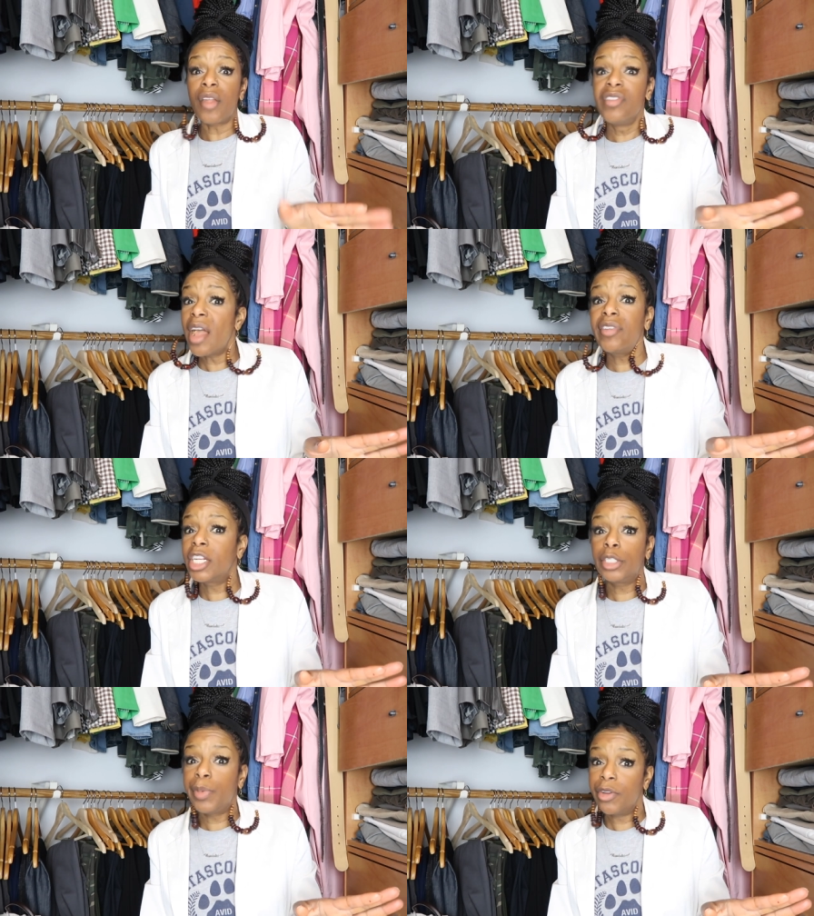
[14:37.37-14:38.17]
Never
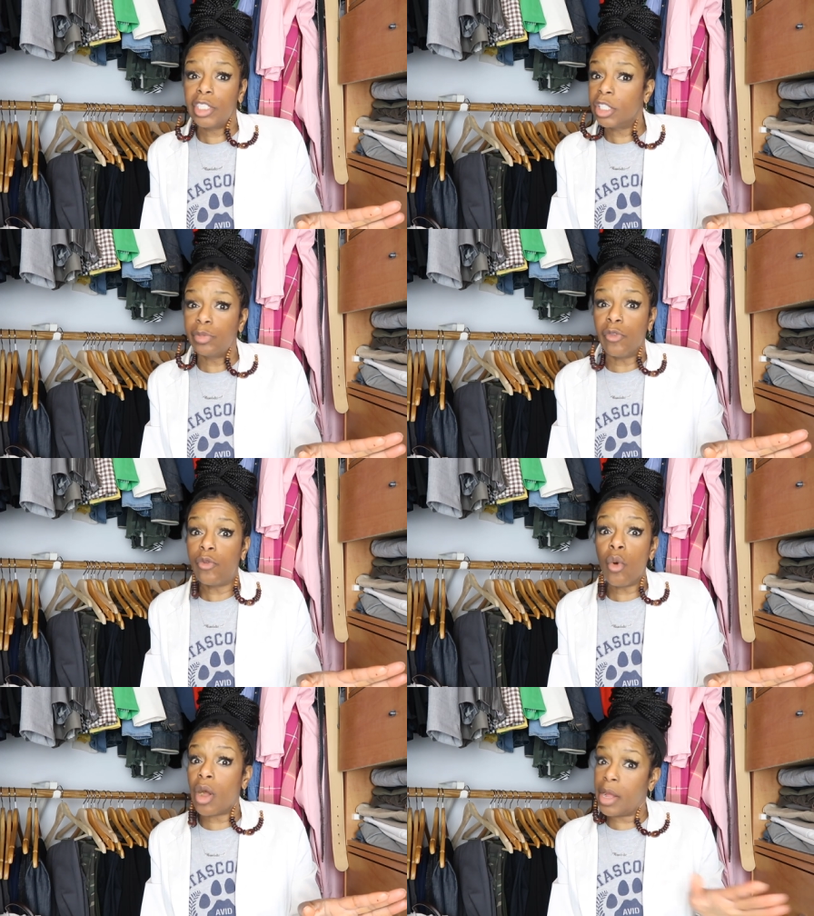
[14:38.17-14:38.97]
experienced this
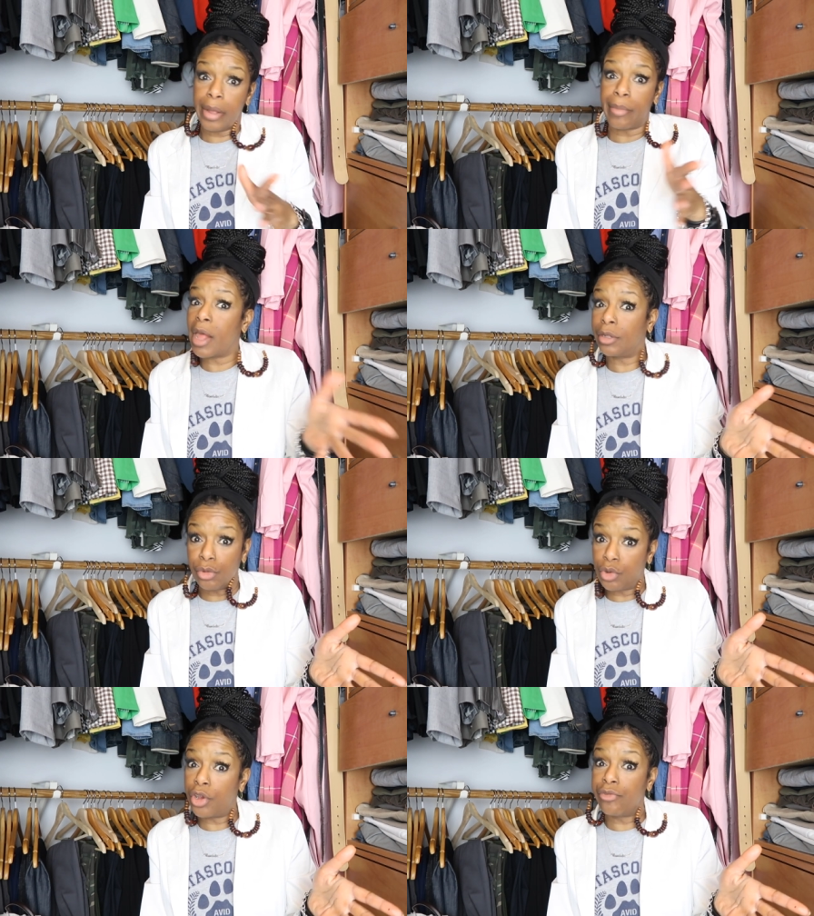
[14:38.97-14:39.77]
before in my
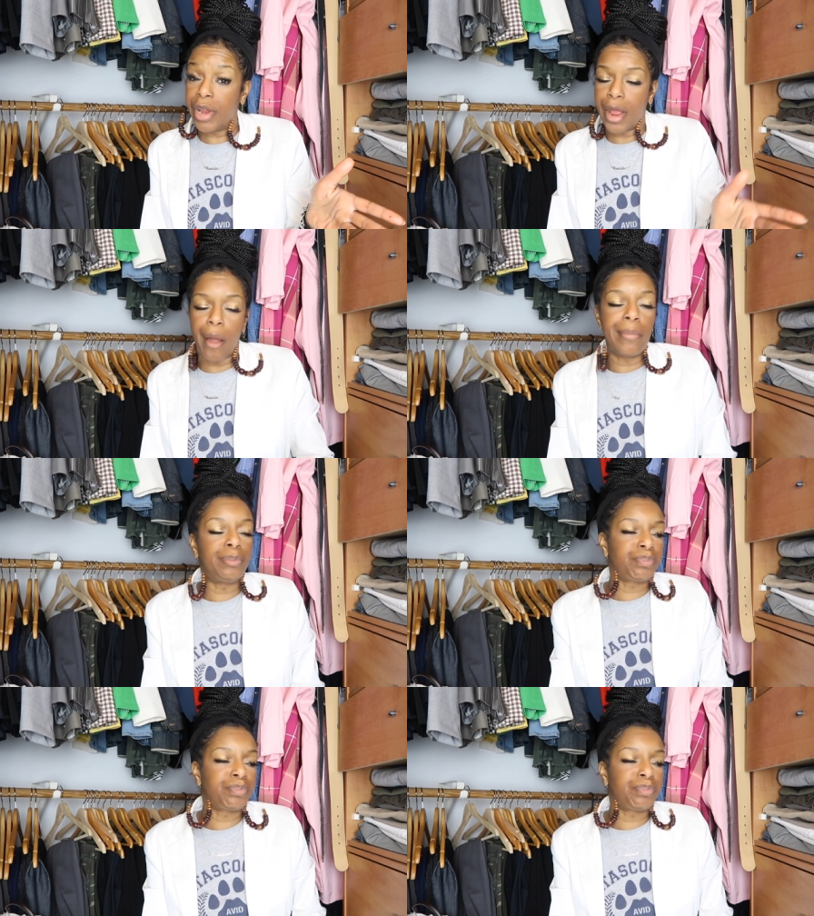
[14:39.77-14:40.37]
little career.